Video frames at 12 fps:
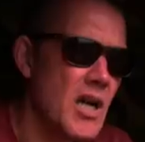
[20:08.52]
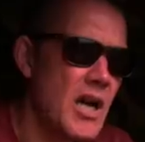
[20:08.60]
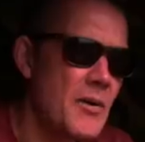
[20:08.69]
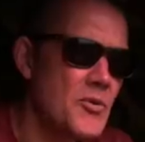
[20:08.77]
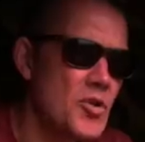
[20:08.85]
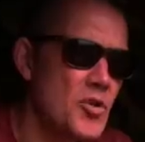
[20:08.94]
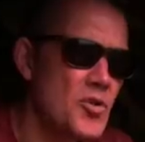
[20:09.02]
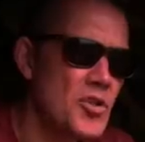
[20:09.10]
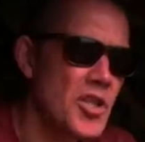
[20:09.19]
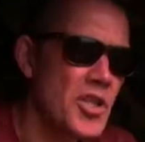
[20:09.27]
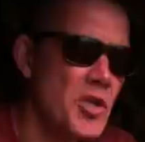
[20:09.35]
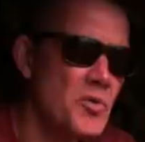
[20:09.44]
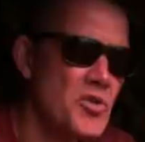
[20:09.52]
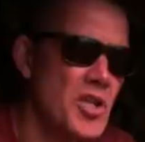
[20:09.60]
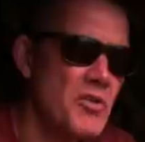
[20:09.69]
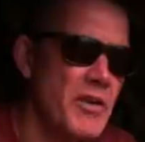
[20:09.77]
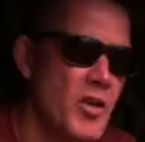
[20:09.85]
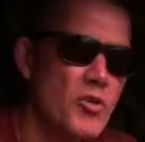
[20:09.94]
I was using the
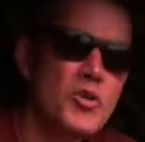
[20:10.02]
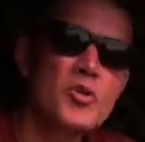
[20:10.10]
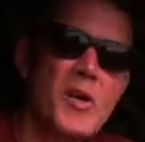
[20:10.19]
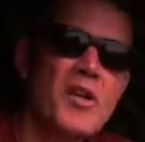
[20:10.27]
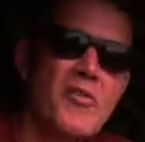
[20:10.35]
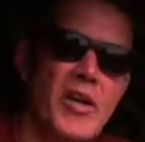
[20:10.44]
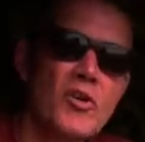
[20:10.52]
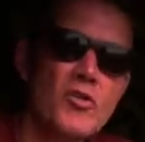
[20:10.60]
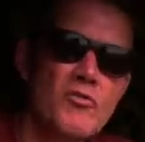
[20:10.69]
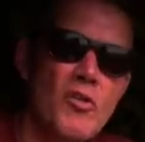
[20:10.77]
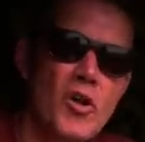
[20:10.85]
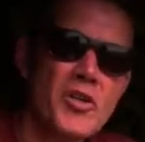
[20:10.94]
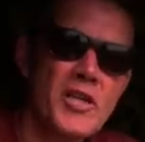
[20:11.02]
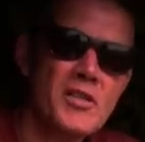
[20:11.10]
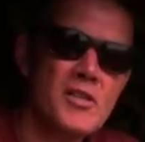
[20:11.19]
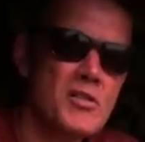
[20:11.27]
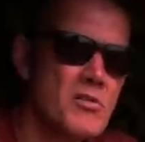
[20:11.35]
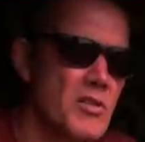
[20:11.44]
QC rig, or the spinner rig, or the Ronnie as
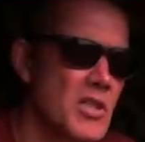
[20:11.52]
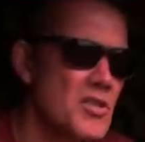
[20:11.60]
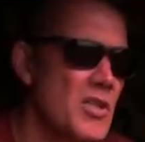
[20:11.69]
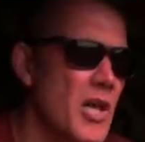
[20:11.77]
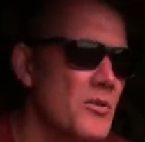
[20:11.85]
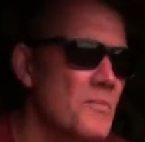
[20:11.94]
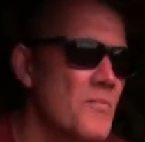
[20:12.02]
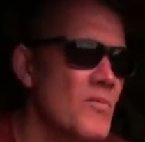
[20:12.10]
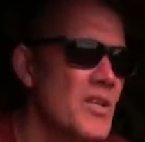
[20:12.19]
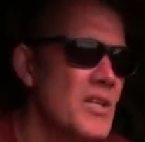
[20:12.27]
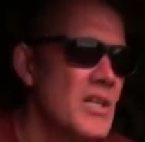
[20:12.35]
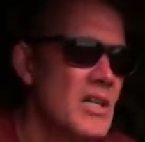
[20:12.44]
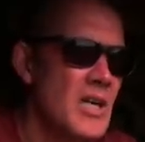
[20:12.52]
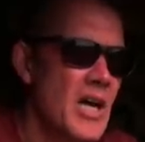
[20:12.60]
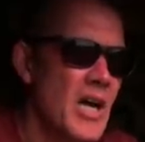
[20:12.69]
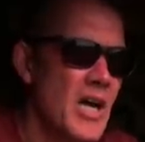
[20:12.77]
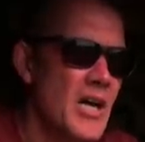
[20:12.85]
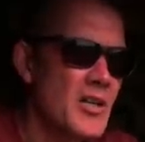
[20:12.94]
it's known.
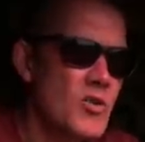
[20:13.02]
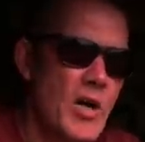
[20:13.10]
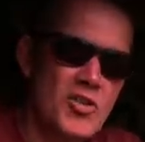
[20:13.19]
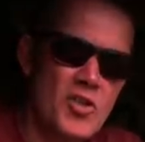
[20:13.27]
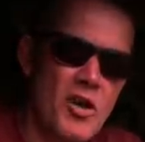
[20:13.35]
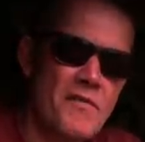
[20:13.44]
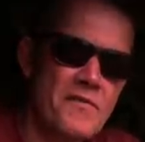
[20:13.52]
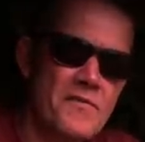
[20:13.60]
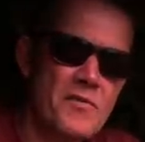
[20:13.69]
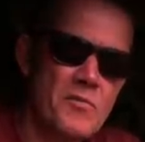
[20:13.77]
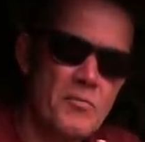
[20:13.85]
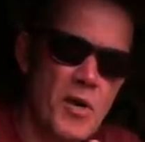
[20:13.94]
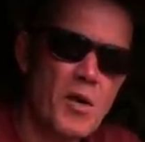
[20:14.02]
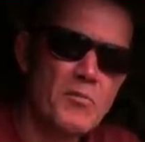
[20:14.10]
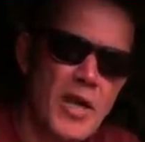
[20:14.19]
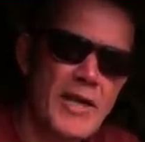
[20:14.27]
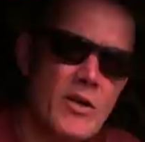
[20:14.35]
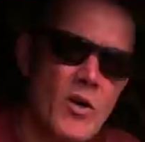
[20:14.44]
It's quite a soft bottom
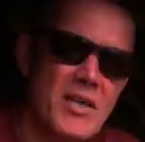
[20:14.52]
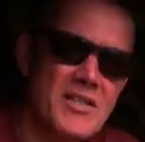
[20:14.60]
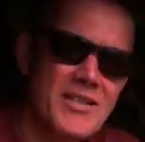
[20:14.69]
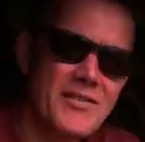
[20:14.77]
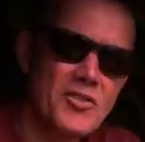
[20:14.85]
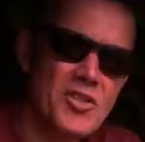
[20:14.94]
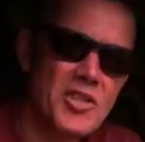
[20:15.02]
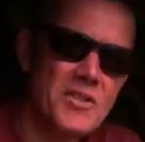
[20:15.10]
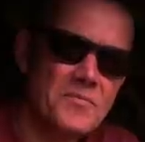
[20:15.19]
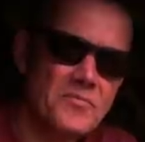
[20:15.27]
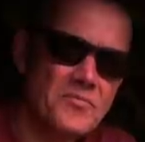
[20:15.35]
lake, quite silty.